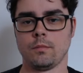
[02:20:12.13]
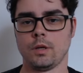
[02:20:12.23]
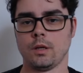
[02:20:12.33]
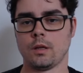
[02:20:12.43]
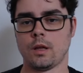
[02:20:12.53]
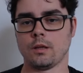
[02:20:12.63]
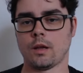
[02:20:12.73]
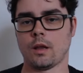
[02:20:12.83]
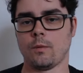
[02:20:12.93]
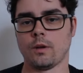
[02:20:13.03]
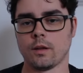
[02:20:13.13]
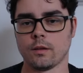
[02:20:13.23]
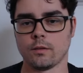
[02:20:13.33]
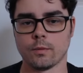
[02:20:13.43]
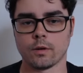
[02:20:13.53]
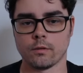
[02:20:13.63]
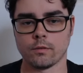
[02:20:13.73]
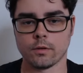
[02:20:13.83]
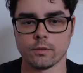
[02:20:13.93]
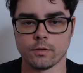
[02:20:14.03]
But I kind of want to get this working
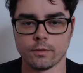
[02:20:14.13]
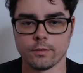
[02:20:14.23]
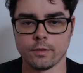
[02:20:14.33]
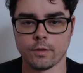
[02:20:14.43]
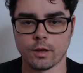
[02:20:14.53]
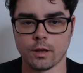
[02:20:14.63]
first, if I